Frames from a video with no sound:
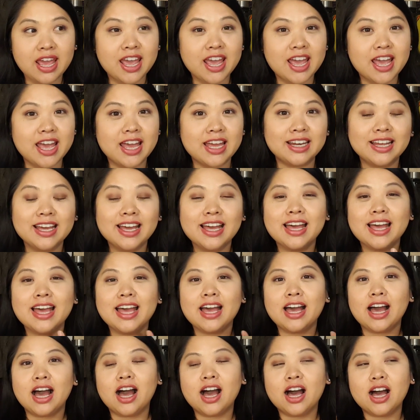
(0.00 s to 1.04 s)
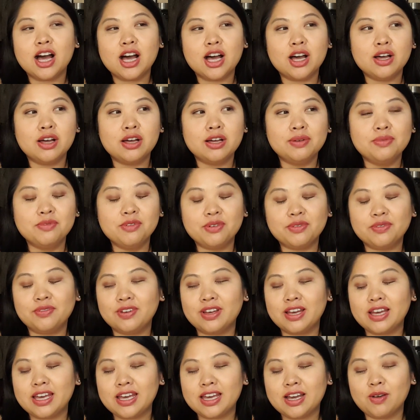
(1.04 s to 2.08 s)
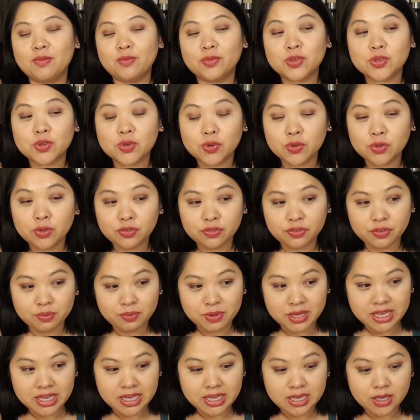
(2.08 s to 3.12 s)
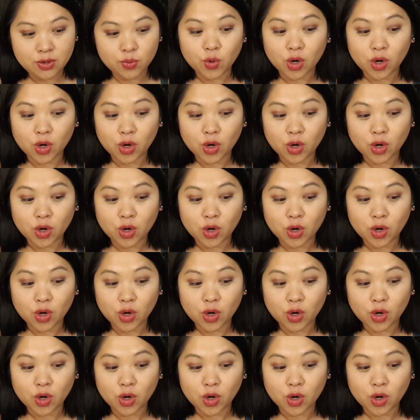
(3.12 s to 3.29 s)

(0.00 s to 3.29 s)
And uh, school for me,